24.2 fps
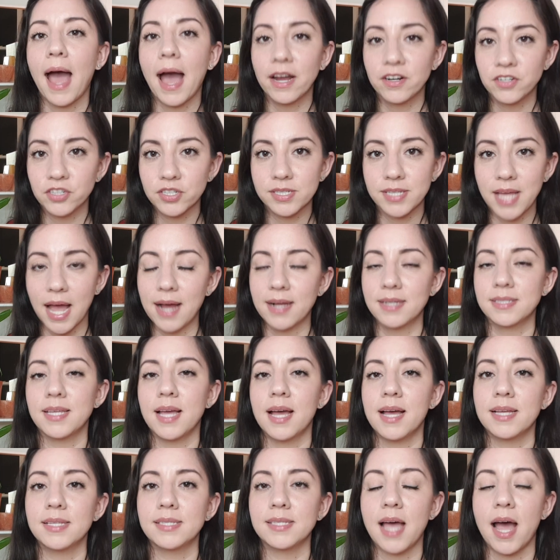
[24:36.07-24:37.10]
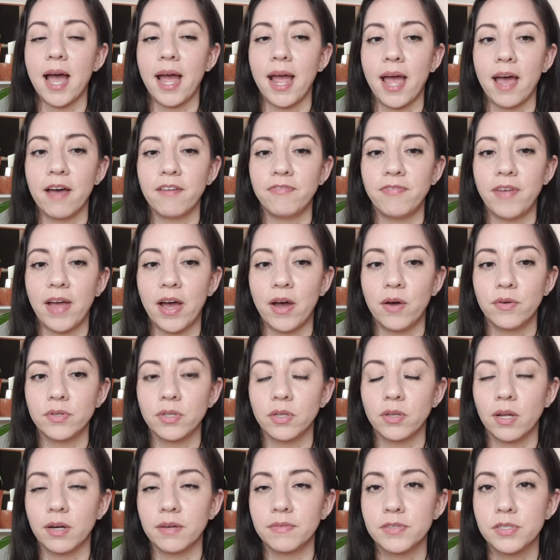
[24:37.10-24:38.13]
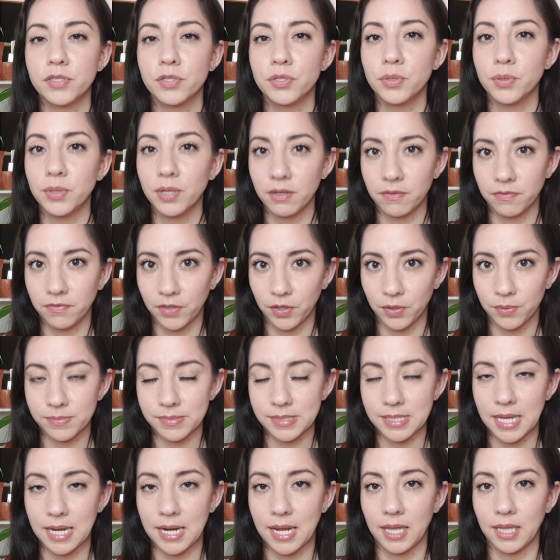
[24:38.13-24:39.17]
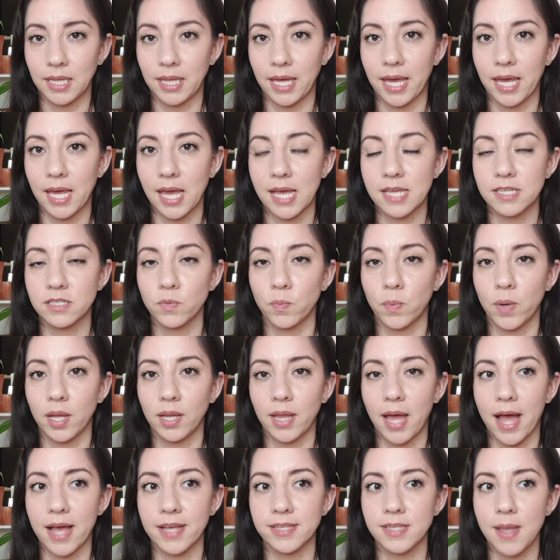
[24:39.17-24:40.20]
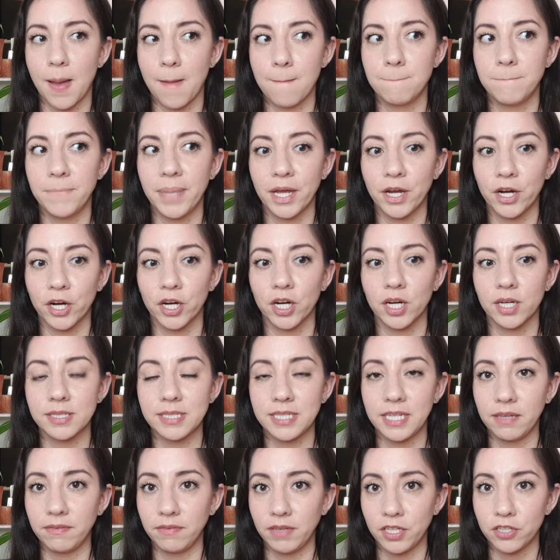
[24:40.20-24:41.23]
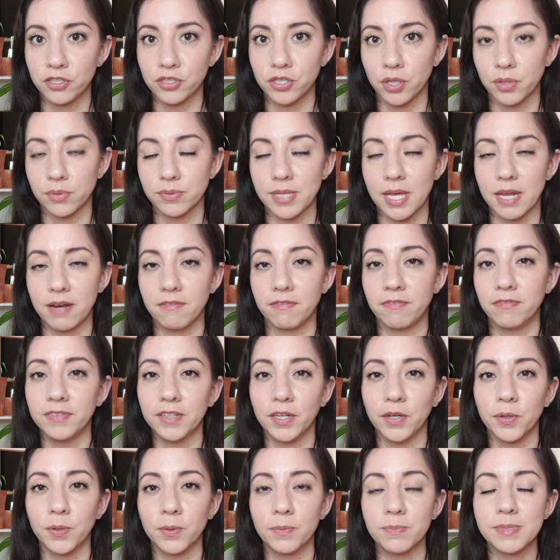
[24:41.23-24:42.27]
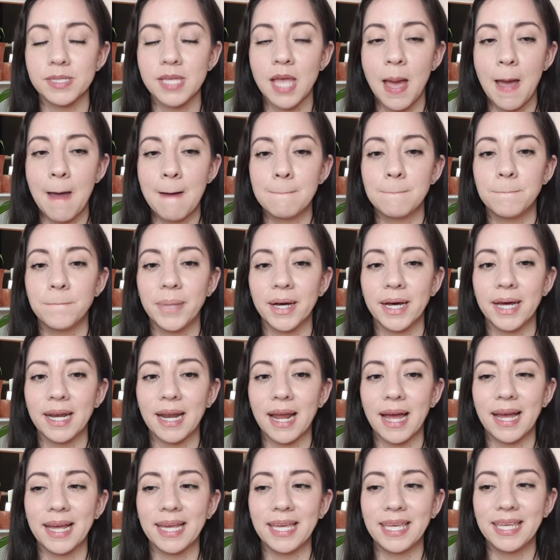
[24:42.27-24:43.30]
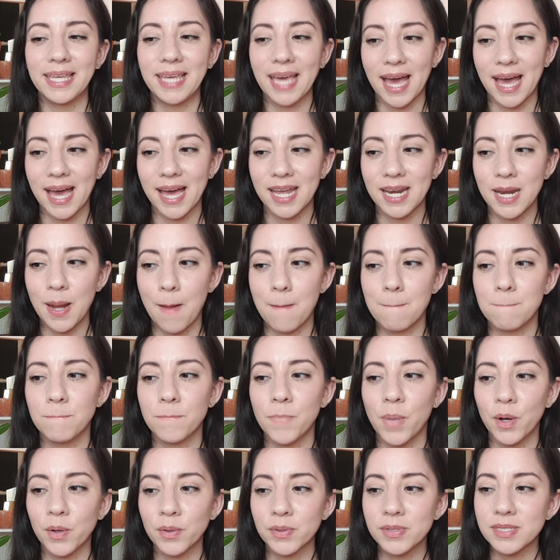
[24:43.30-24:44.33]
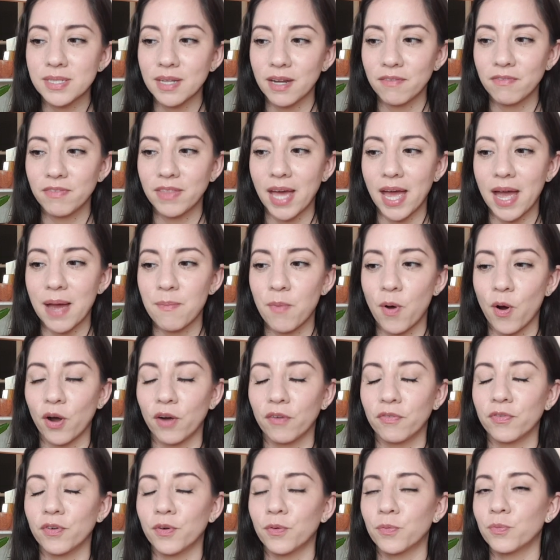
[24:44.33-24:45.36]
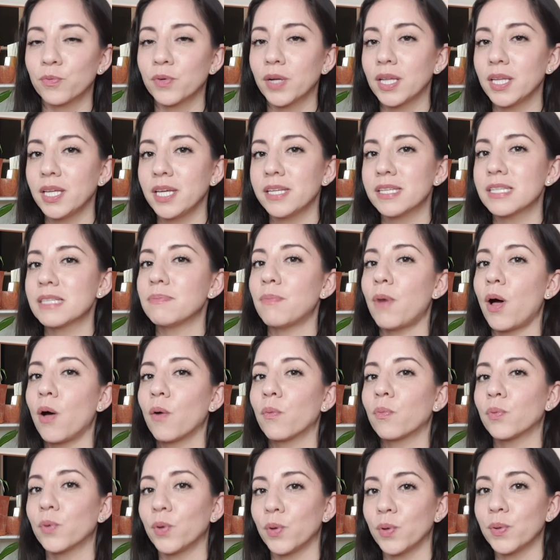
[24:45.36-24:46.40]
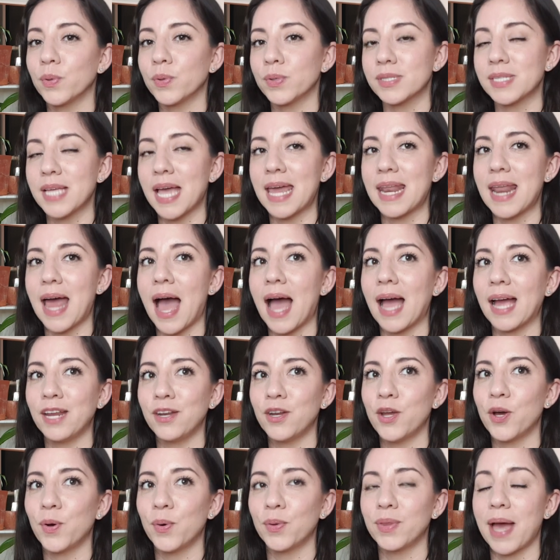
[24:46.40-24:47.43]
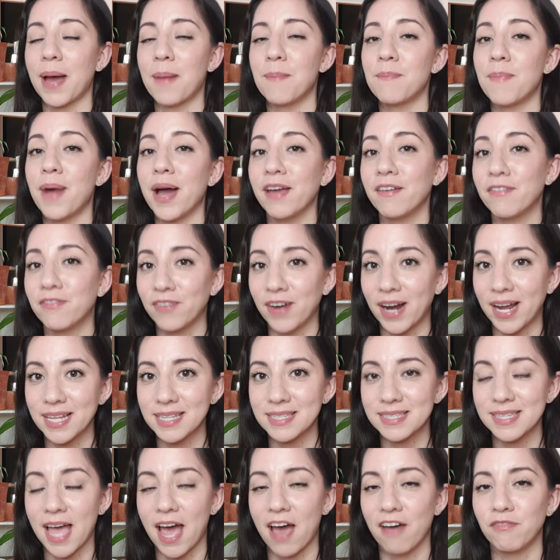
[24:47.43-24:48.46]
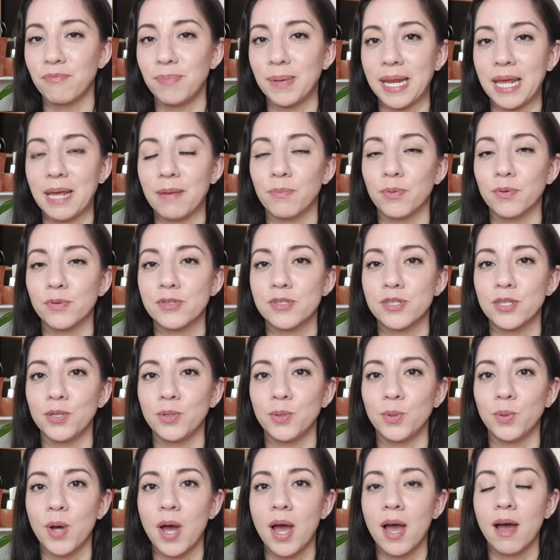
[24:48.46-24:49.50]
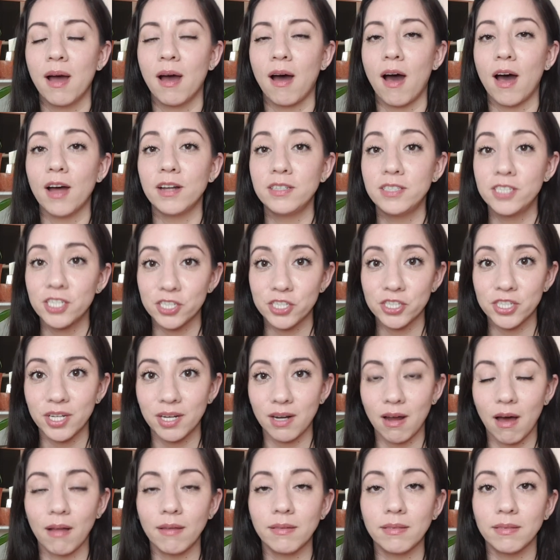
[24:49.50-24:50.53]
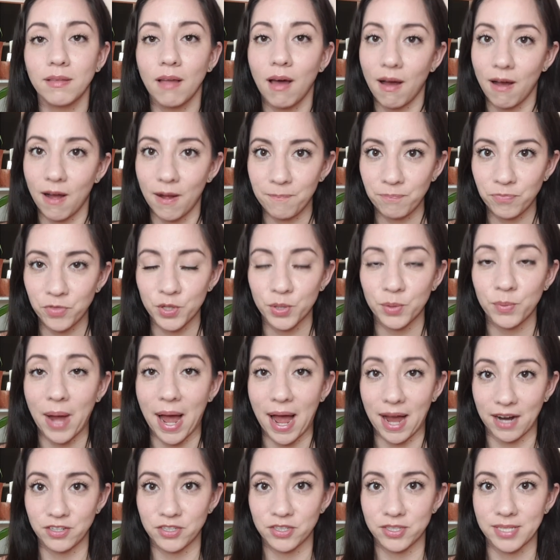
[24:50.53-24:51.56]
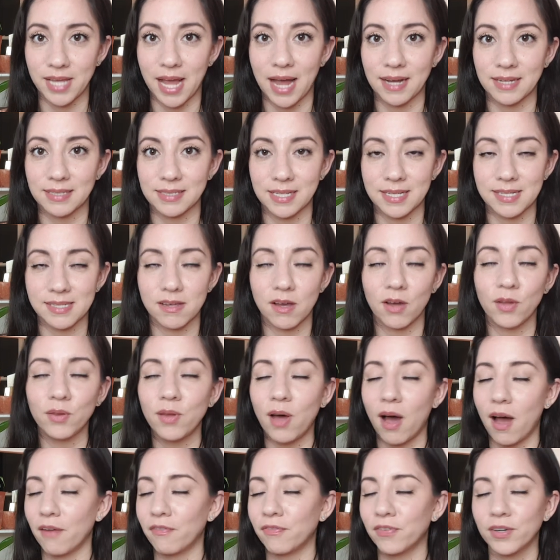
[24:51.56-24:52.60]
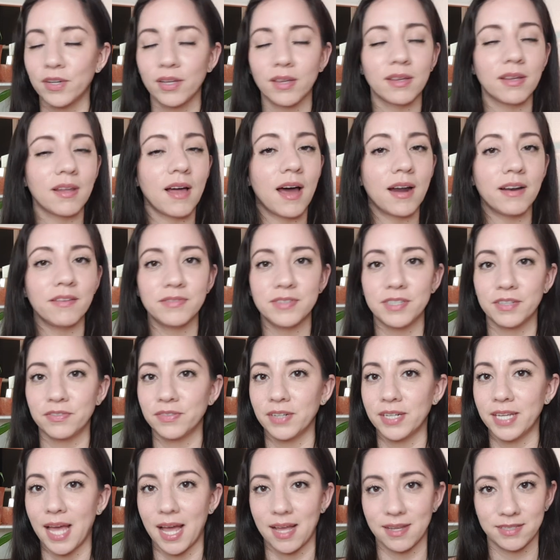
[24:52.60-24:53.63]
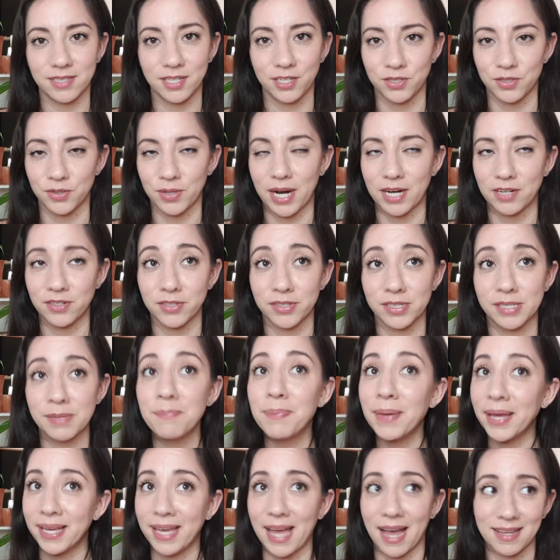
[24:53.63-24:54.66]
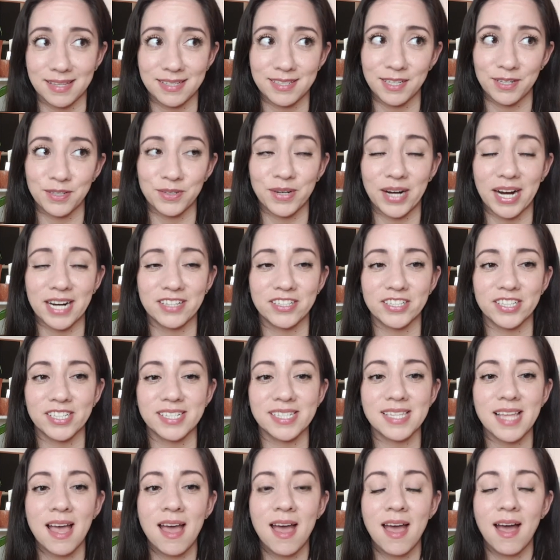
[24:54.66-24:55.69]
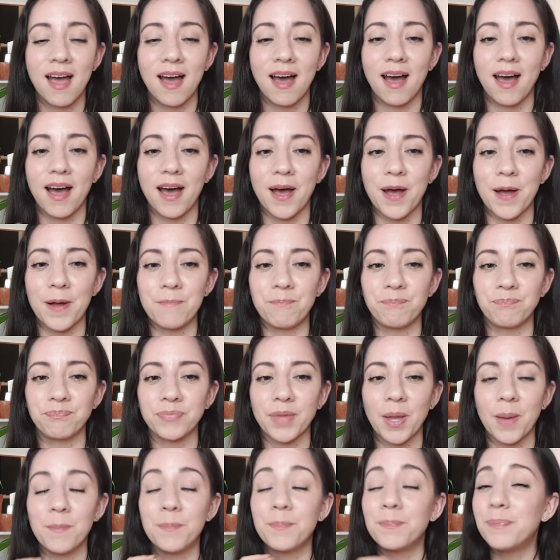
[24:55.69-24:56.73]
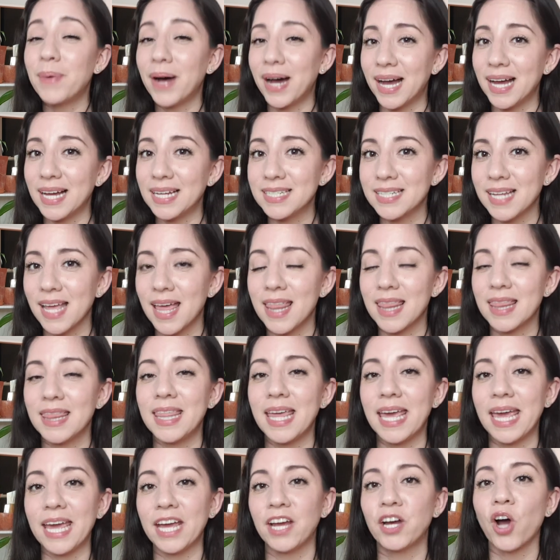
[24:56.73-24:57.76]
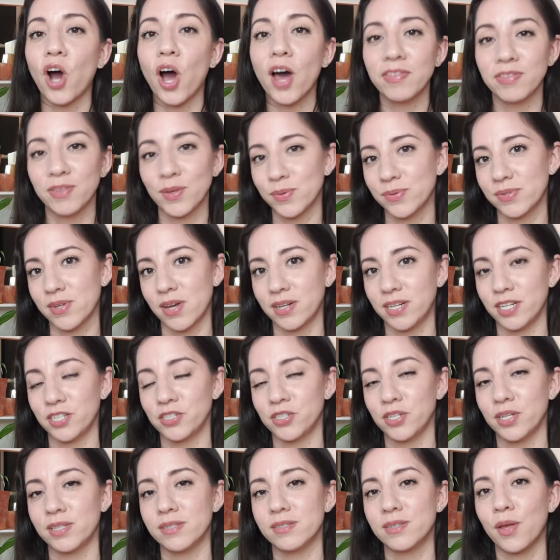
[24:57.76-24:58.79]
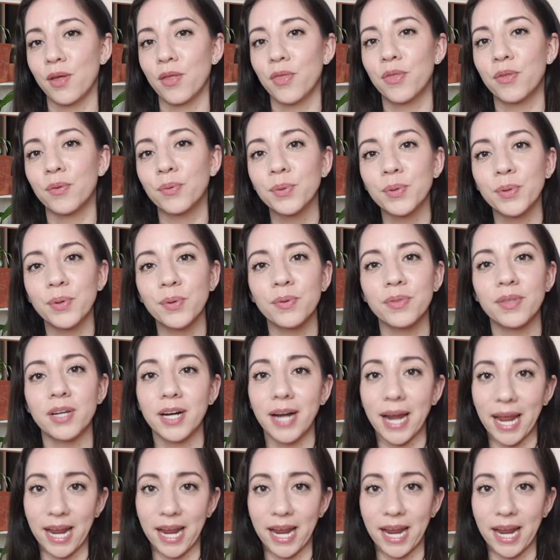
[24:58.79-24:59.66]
Actors Access, I have found a lot of student films in LA as well as bigger TV shows and films. But again, most of them are for really small roles, and I know that my friends have been able to audition a lot through Actors Access, a lot for a lot of different casting directors, big casting directors, but they got those auditions through their